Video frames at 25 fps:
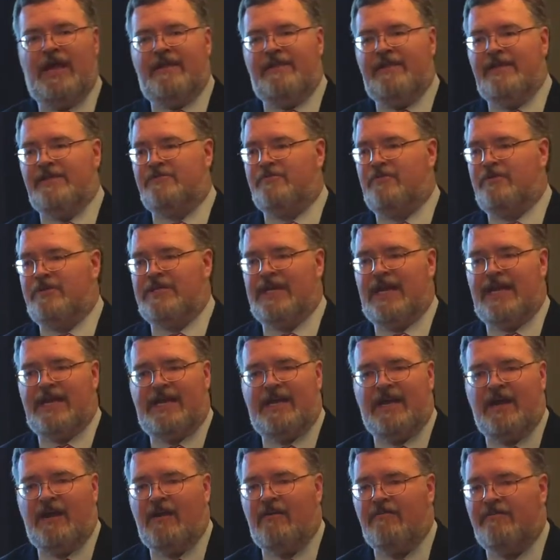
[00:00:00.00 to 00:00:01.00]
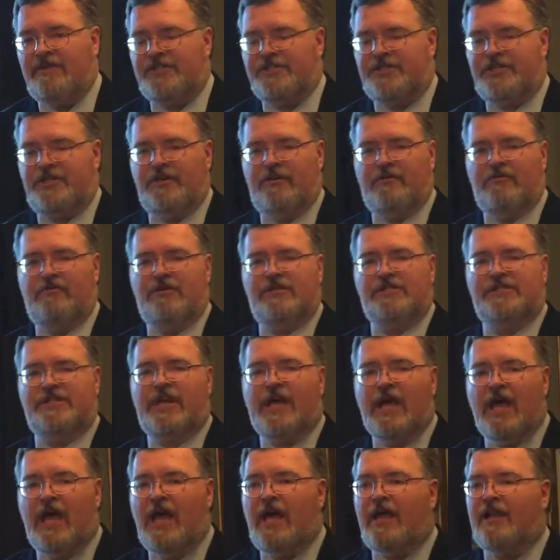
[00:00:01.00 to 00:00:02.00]
this will take care of his children's
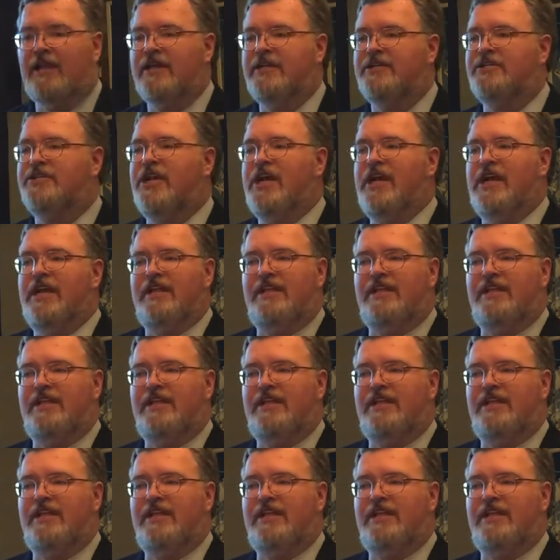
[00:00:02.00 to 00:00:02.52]
college,